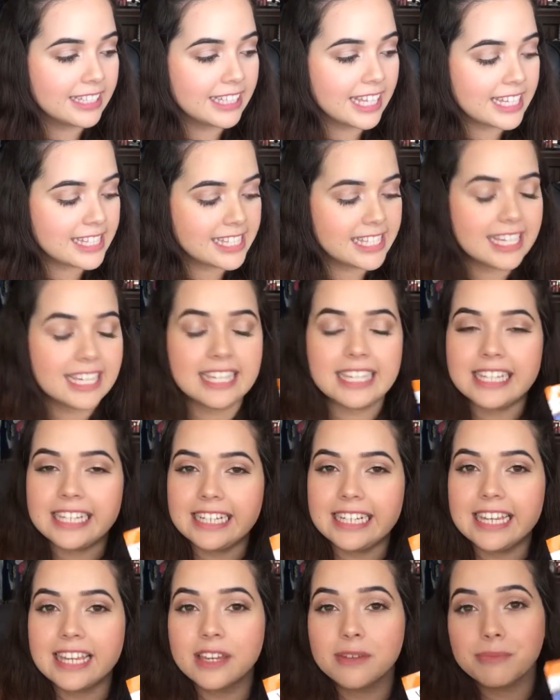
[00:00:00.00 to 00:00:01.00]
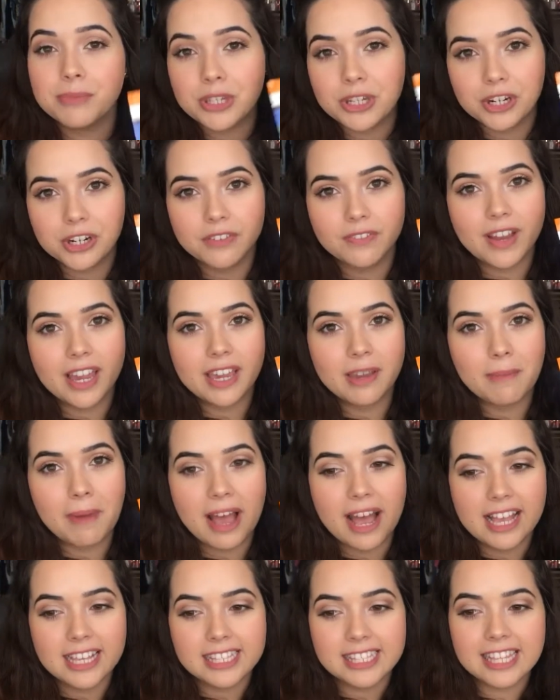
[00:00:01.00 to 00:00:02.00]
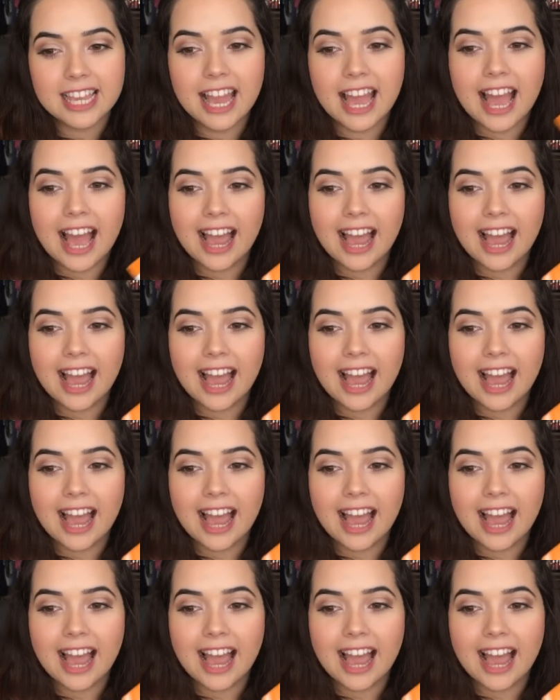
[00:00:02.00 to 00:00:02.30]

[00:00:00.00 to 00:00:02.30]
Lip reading: Cleansing, Heating, and Purifying Mask.